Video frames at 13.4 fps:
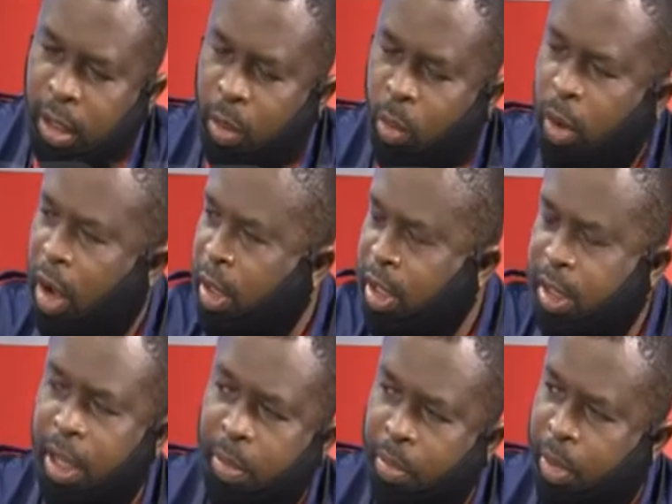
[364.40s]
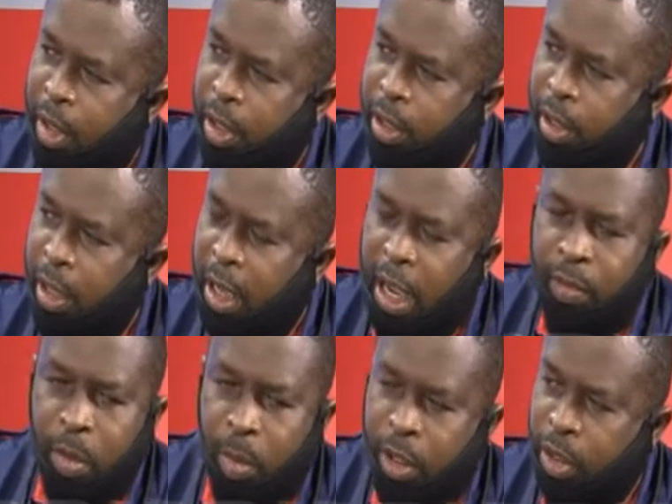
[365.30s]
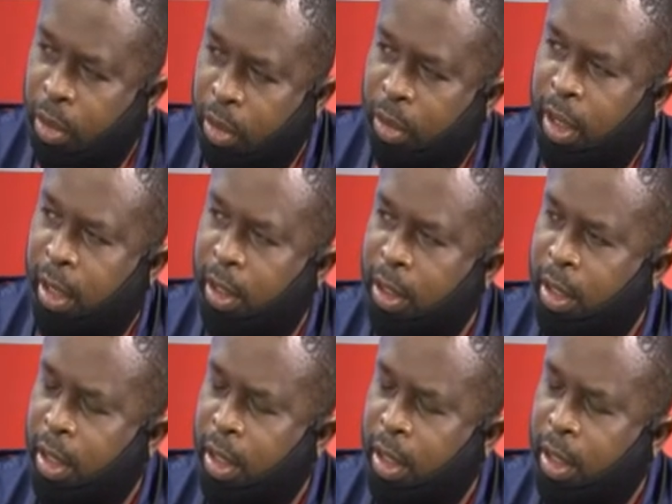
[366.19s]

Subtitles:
we are on the same page. Everybody know that.